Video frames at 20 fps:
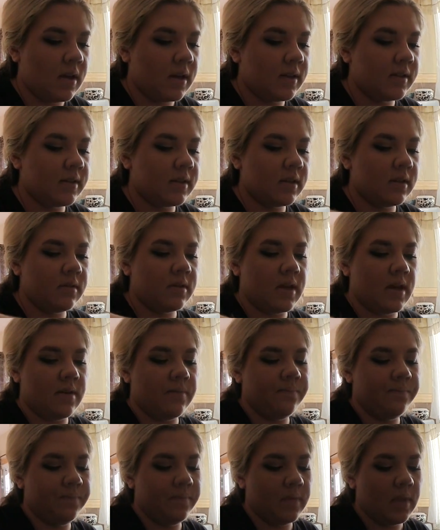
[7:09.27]
Because,
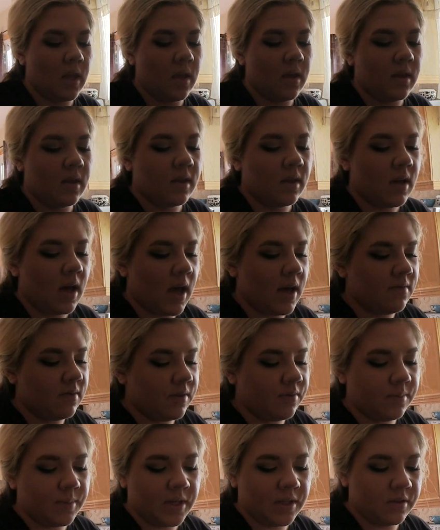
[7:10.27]
okay, I've
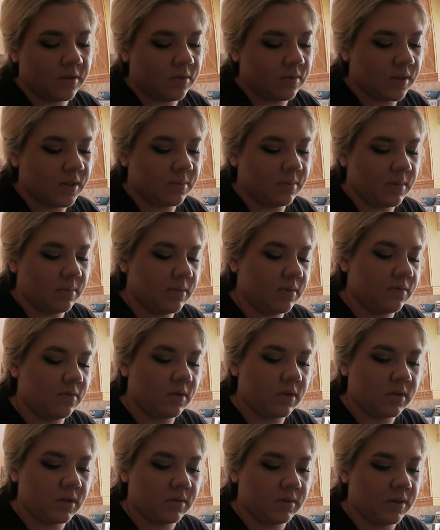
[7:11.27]
never made this recipe
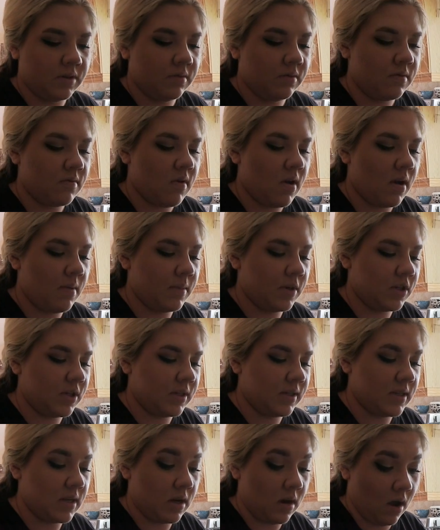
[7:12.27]
before, so I don't know how much
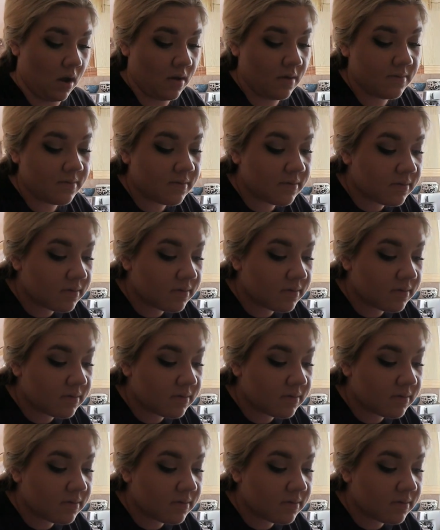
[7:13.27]
is enough.